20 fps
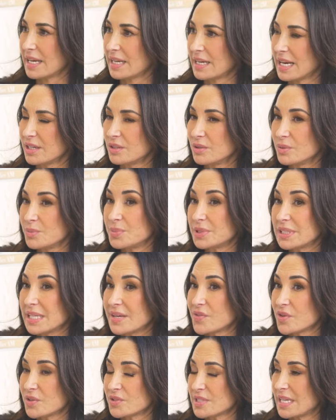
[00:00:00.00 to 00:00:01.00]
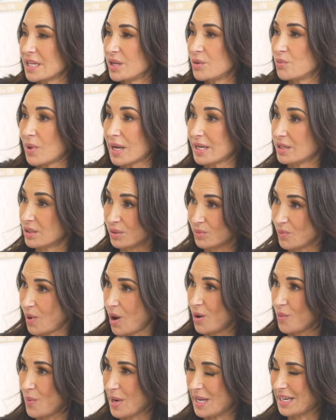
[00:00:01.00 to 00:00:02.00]
And I don't believe there's any right or
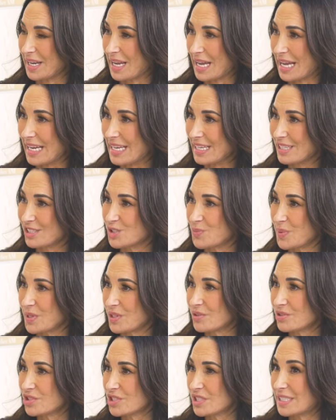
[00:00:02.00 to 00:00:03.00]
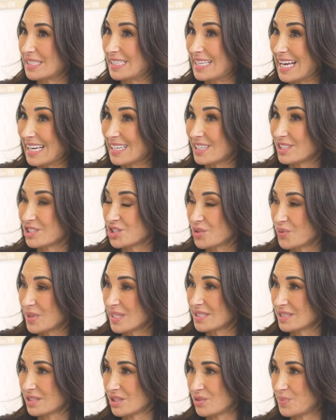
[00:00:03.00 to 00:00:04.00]
wrong way to age, but you should get a
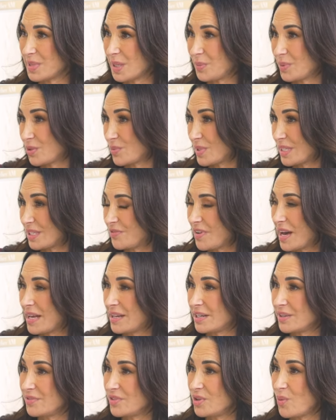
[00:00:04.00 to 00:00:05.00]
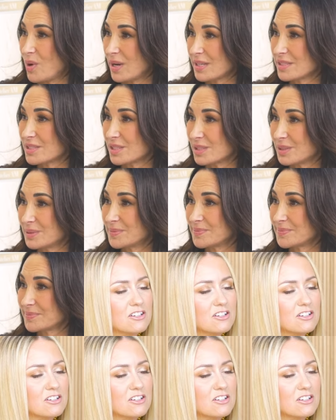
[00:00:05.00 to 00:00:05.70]
choice to be able to redefine it if you want to.